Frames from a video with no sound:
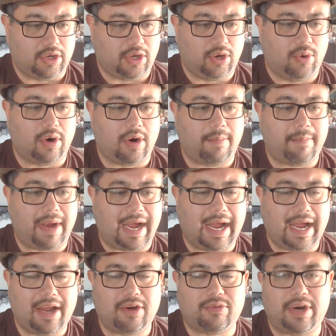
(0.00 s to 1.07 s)
You are
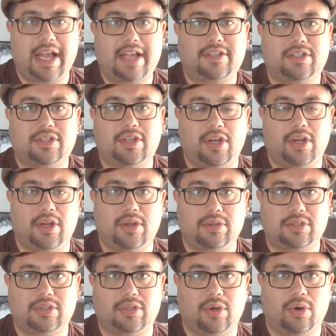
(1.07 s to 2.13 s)
my rescue
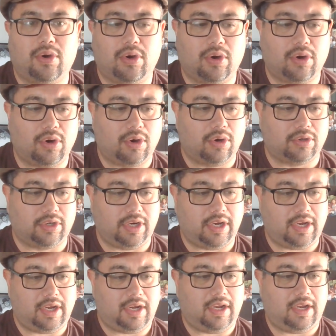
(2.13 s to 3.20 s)

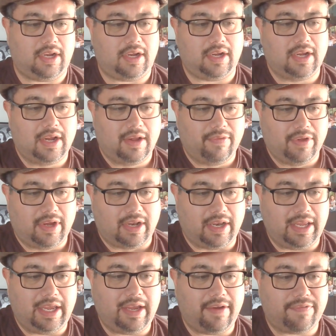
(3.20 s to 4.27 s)
story,
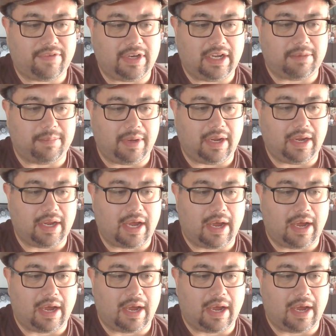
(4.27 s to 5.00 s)
lifted me